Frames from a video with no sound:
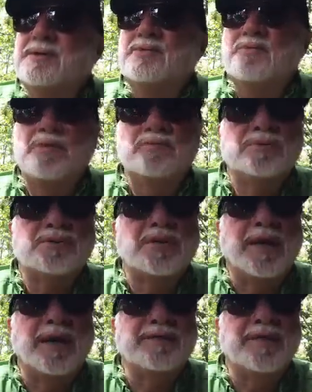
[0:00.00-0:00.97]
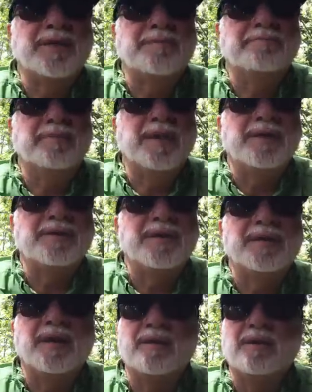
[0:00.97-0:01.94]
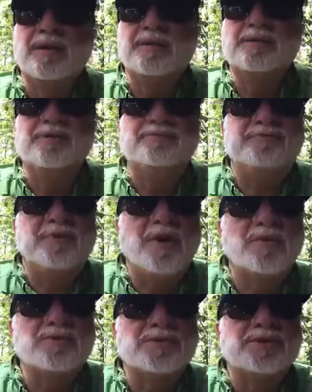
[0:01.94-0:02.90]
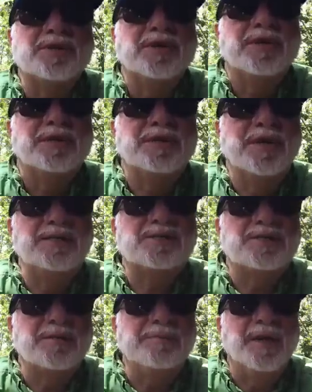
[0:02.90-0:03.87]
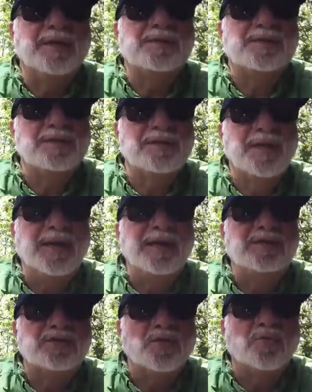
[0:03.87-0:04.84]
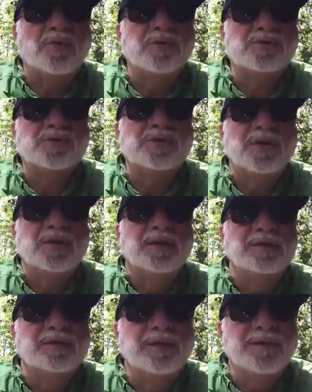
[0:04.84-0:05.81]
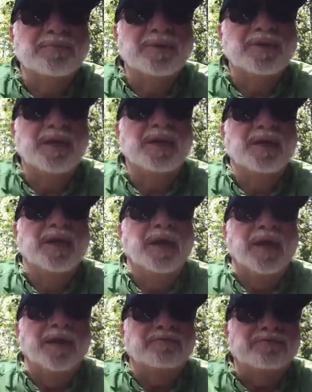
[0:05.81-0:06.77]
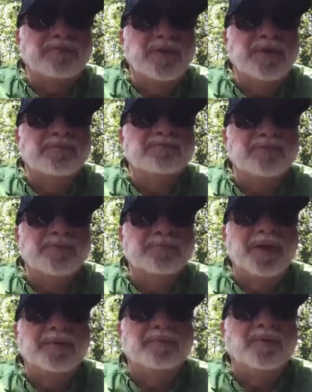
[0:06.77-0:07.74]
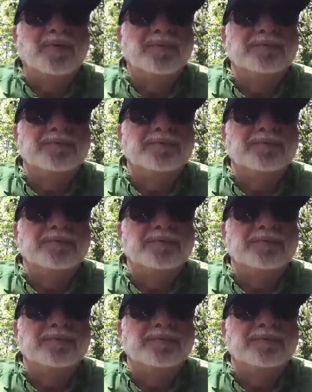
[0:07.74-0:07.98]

is what we're seeing. I think our default needs to be to lean towards liberty and freedom for people.